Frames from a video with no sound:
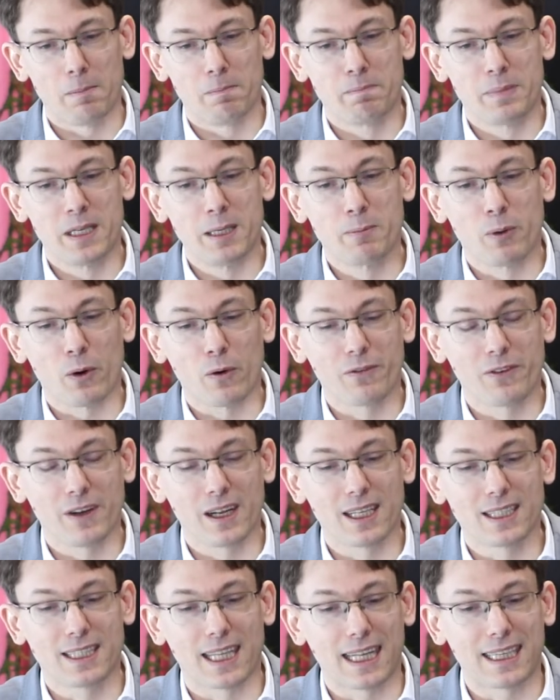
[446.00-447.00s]
people feel
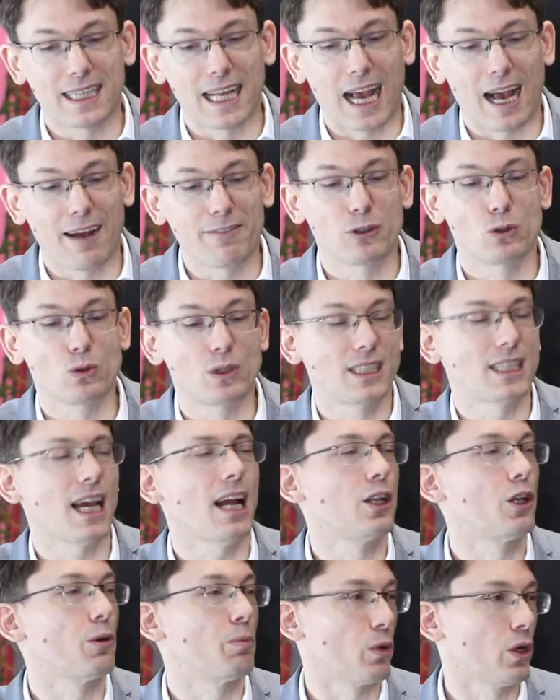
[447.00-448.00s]
that they have to sell
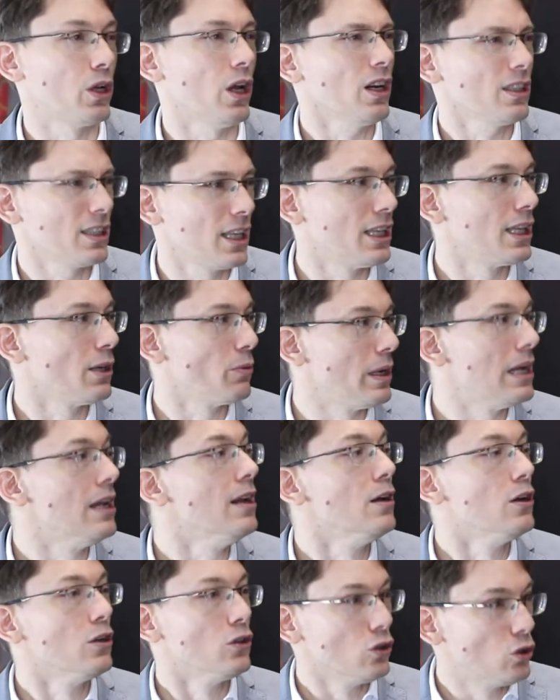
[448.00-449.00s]
the product and they will
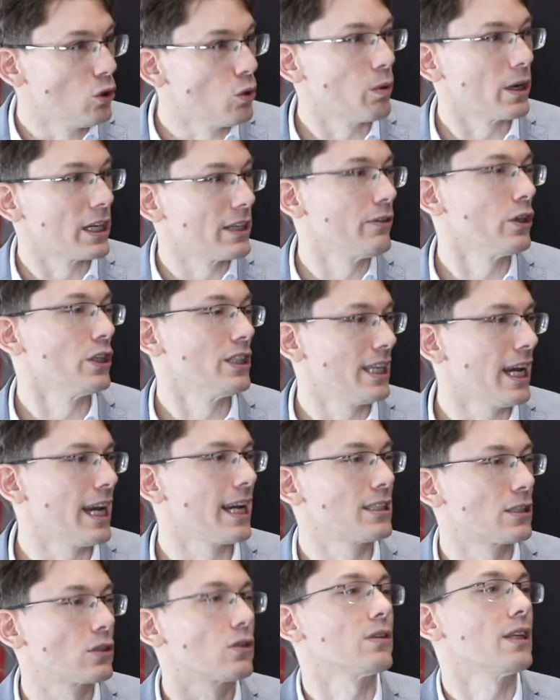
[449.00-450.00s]
do whatever it
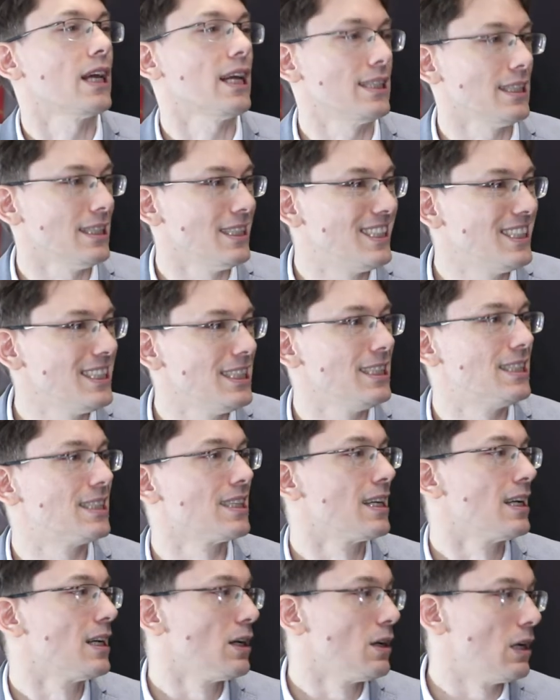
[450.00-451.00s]
takes so that indeed
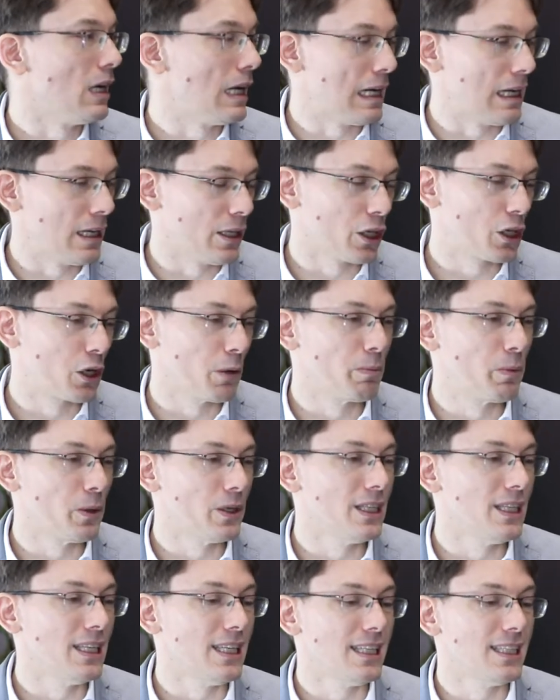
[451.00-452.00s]
the
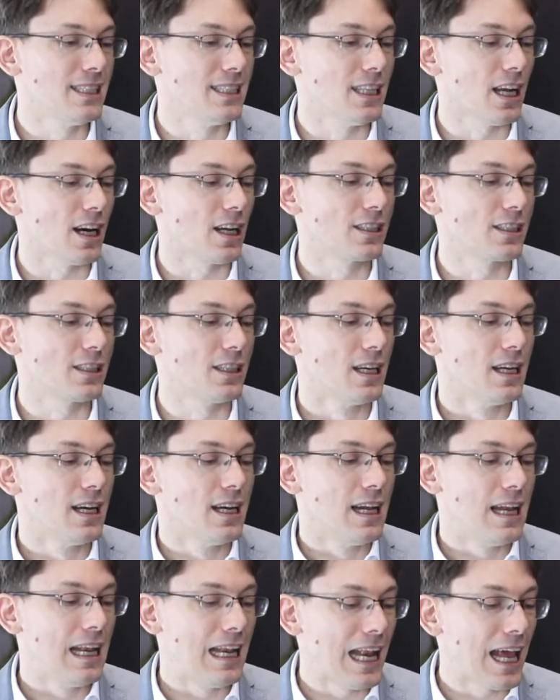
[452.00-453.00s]
company is not
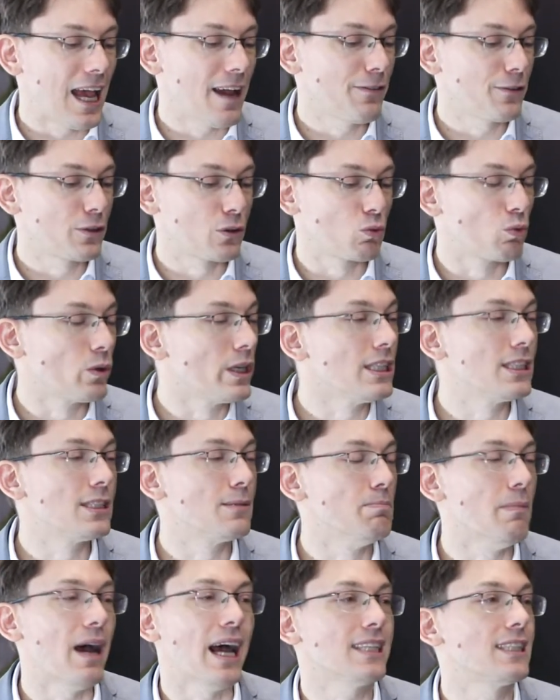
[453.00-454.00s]
left with
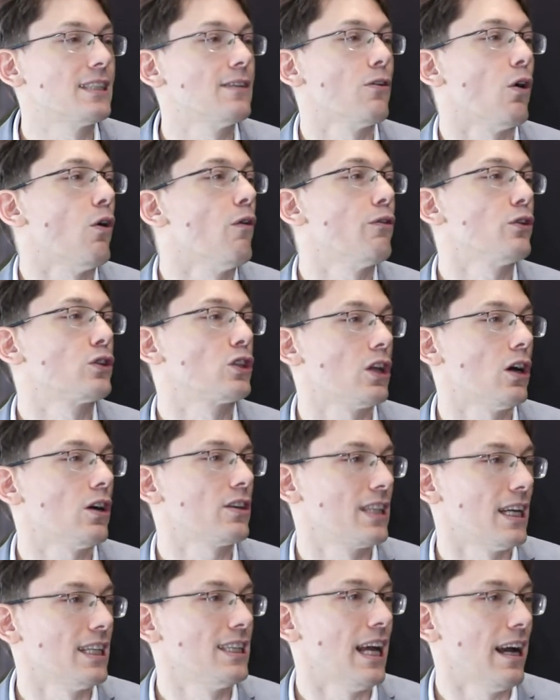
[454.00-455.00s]
massive overstock
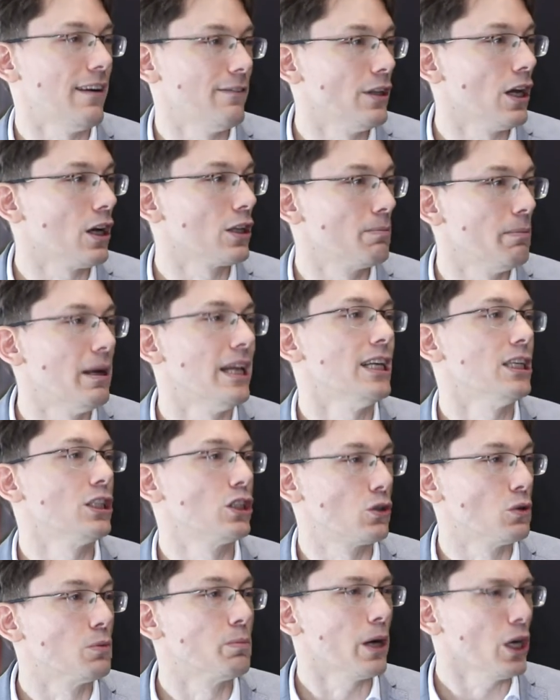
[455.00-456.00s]
that they have not
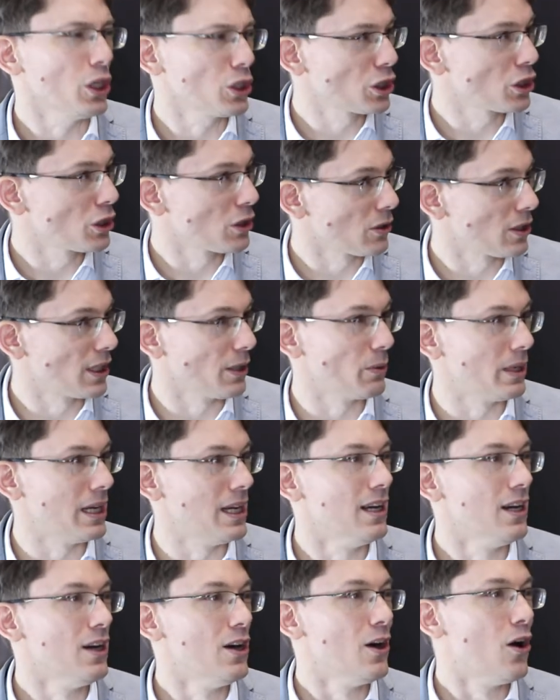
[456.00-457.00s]
managed to push. So they will
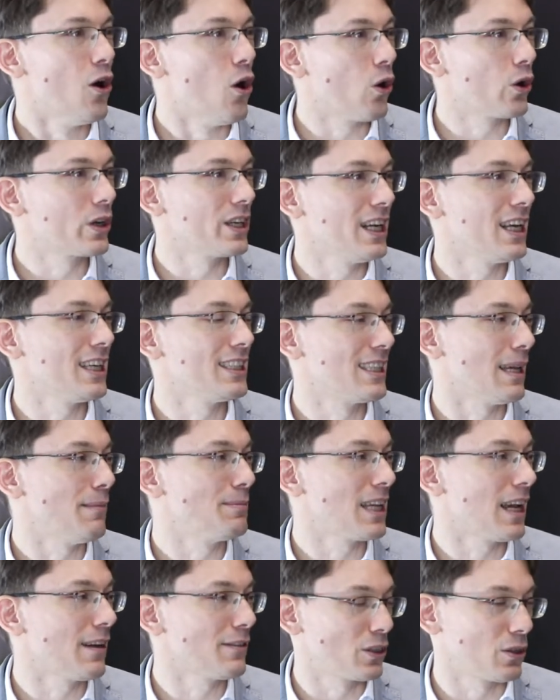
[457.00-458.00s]
organize
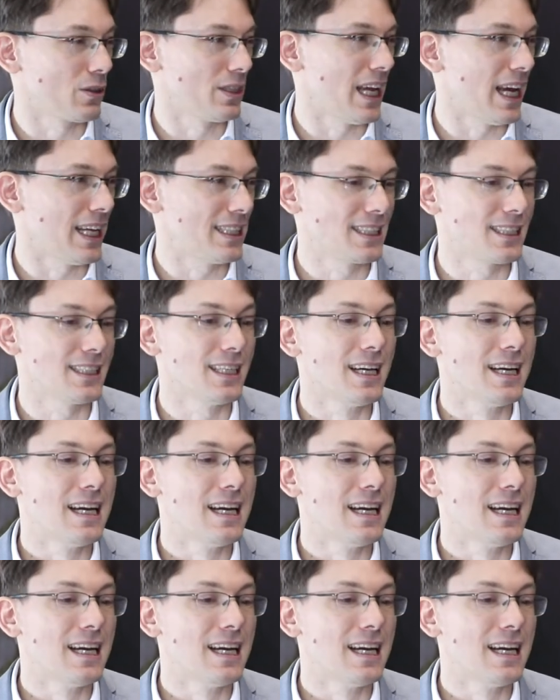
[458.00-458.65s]
themselves so that